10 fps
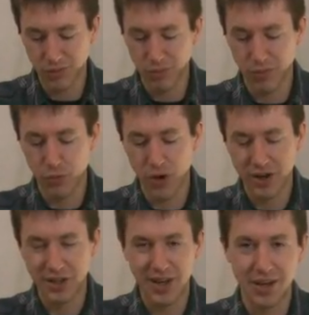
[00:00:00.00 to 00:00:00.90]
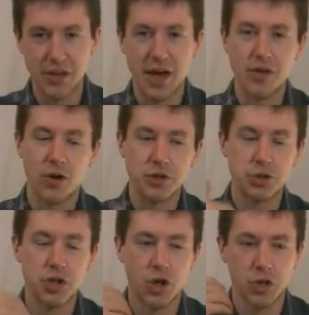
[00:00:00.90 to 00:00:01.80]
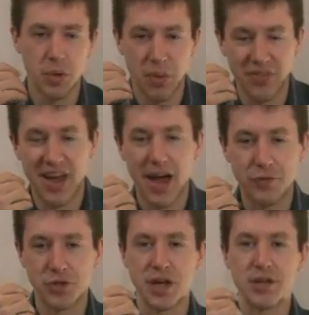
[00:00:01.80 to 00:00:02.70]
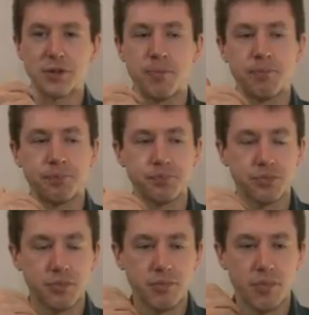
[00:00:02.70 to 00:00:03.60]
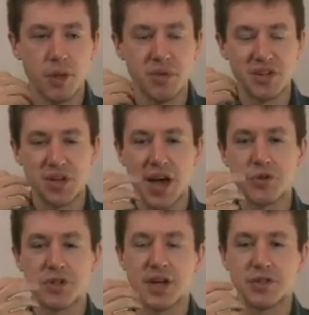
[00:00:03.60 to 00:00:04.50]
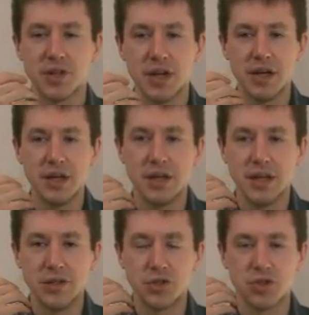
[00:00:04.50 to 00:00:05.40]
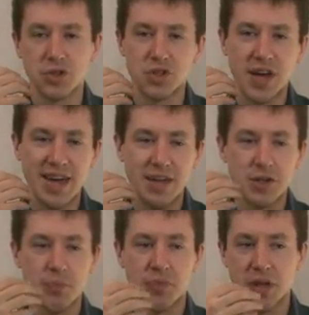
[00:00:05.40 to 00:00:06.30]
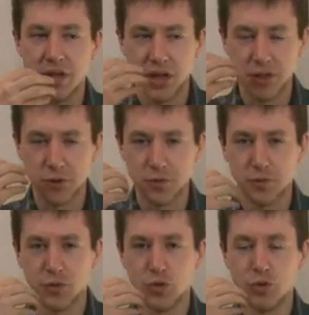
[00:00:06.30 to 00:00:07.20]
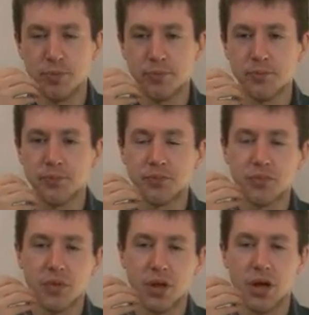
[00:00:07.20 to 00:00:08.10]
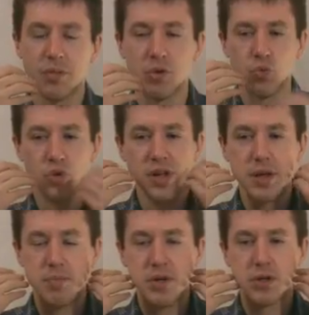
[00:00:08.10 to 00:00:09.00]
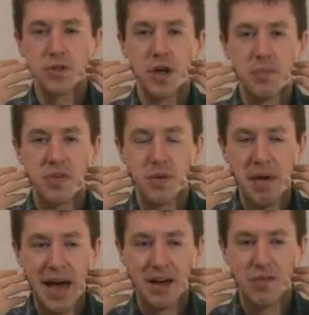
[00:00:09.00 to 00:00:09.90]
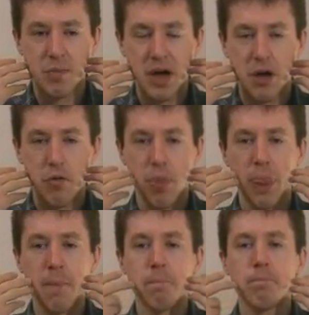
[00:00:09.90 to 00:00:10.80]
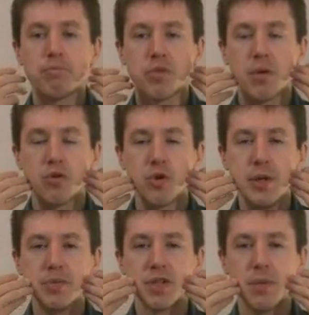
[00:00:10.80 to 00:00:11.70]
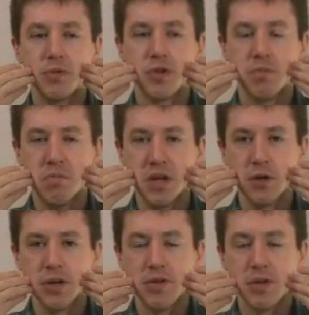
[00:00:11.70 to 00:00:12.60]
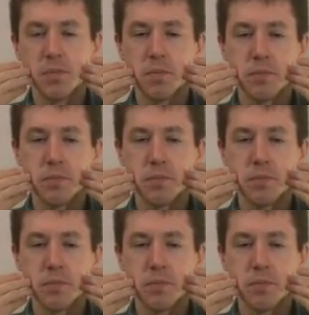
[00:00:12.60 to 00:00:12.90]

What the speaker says: Before I get into that though, I should talk a little bit about the aftertaste. Because the aftertaste is sustained, it's full, it really builds up in the back of the mouth, creeps up to the middle even.